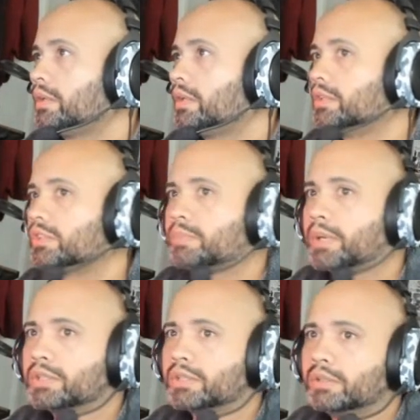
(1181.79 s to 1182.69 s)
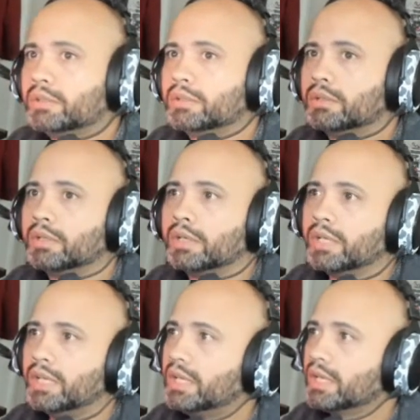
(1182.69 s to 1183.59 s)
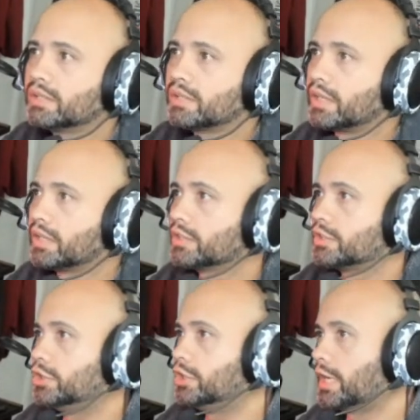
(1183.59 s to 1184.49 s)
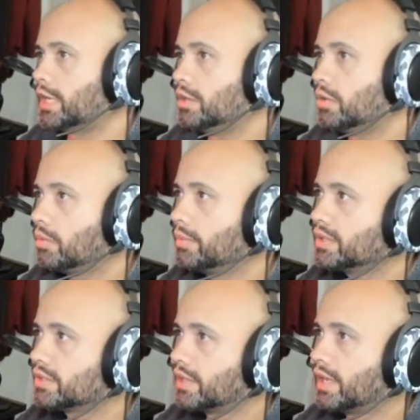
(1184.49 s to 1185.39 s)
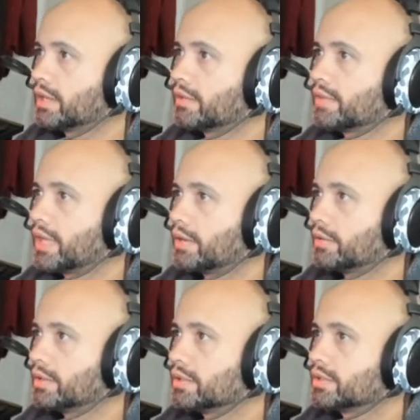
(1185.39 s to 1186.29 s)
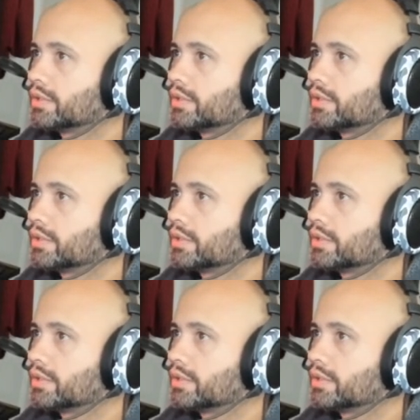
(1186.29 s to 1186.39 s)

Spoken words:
his special, he gets like this ginormous stack of counters.